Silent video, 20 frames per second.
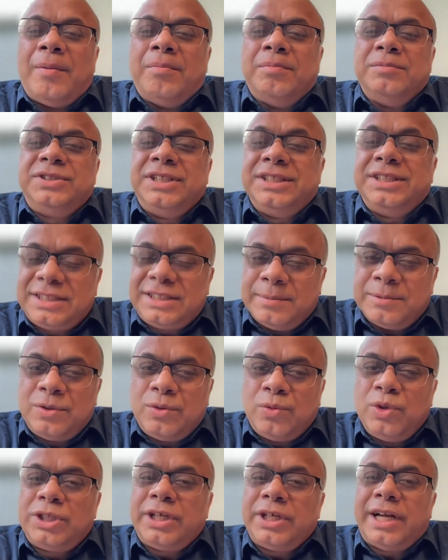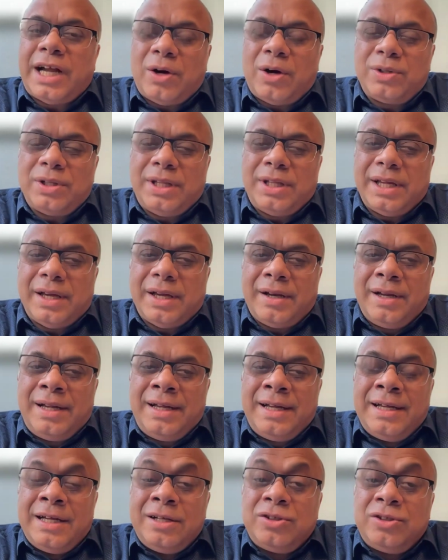systems which are out there.
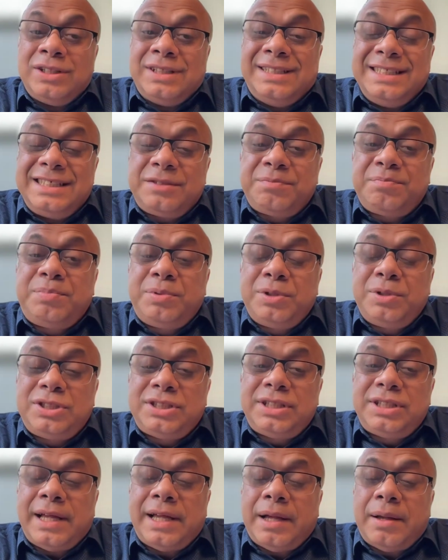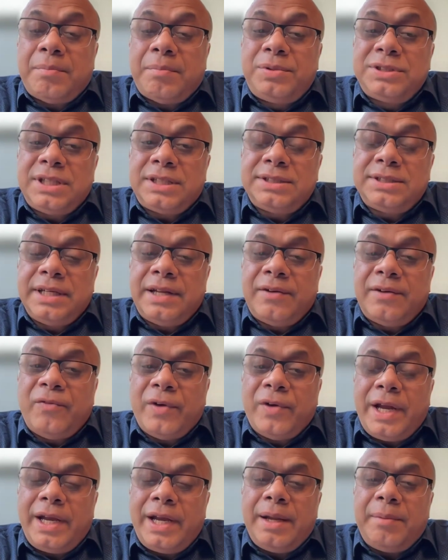So this puts us in a
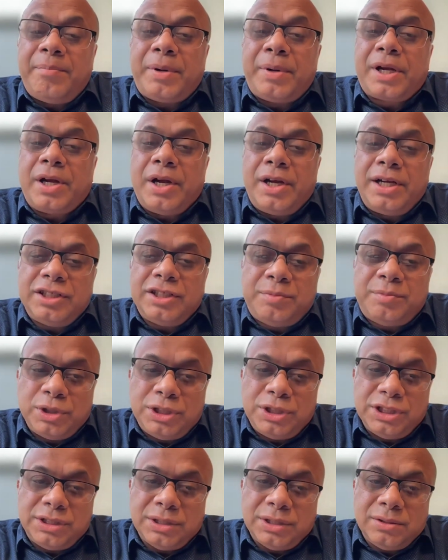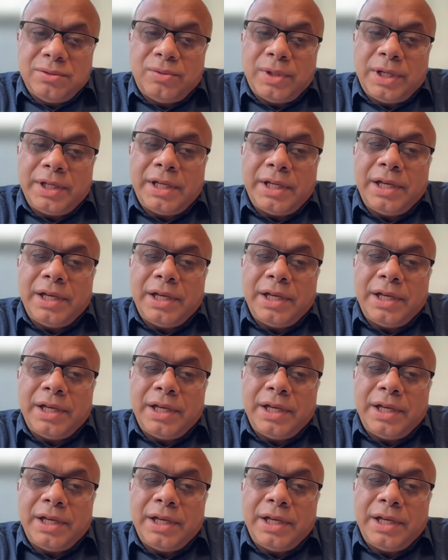very precarious position, right?